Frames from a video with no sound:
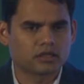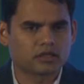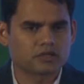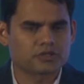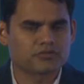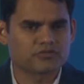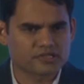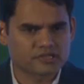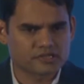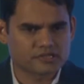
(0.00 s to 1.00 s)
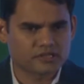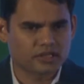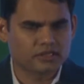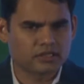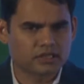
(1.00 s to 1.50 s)
country faces.
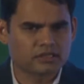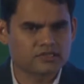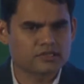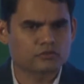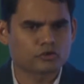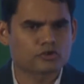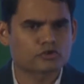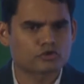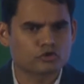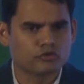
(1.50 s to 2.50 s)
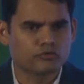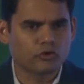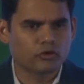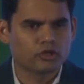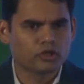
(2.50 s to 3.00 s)
And this is not just true
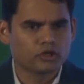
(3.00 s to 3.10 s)
for